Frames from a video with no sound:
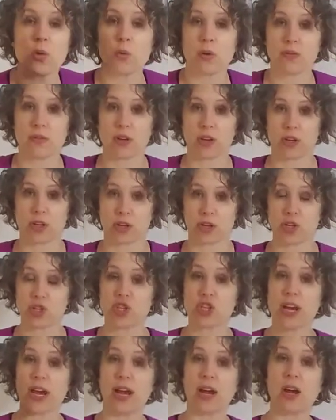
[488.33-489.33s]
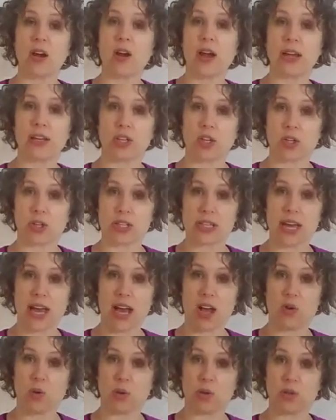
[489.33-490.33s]
we've got our chair and our
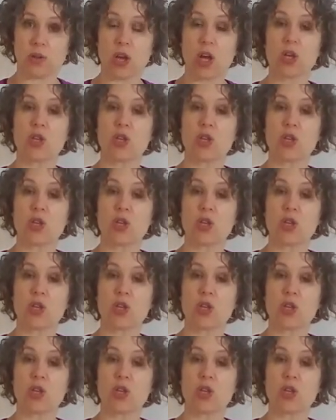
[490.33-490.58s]
towel.